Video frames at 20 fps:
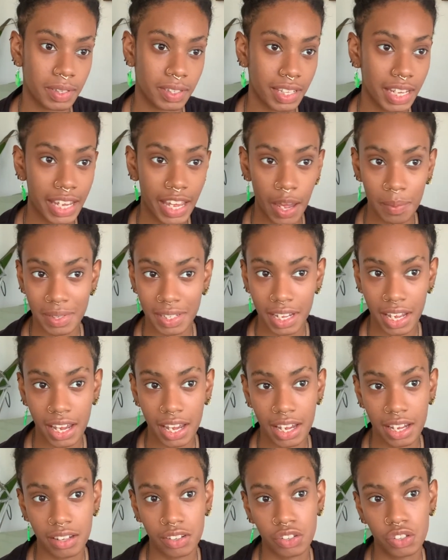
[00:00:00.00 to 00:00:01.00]
they kept
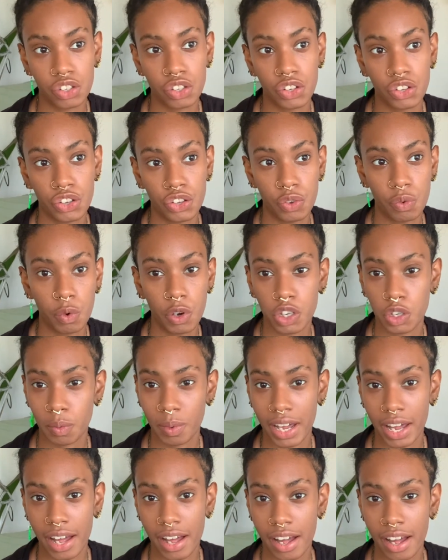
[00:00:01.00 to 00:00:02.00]
saying to wash
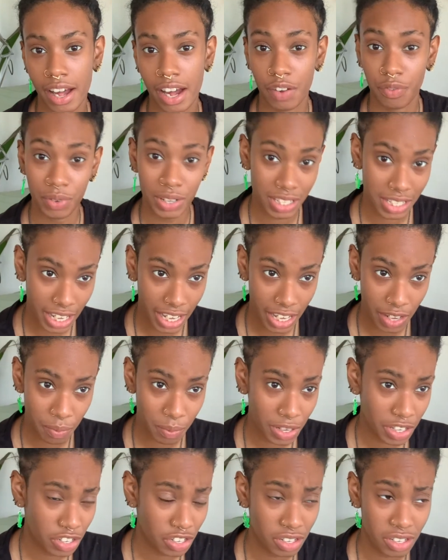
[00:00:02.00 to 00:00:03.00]
my hair every day,
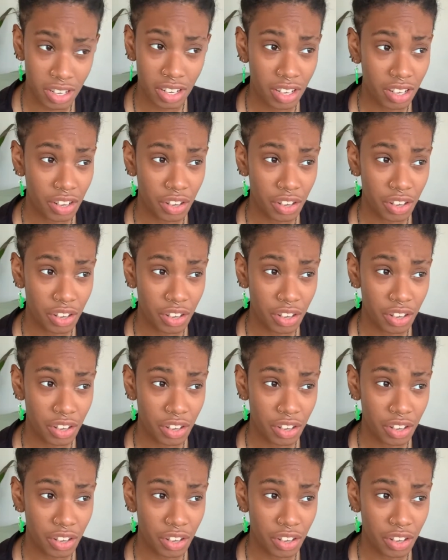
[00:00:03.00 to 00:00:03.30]
which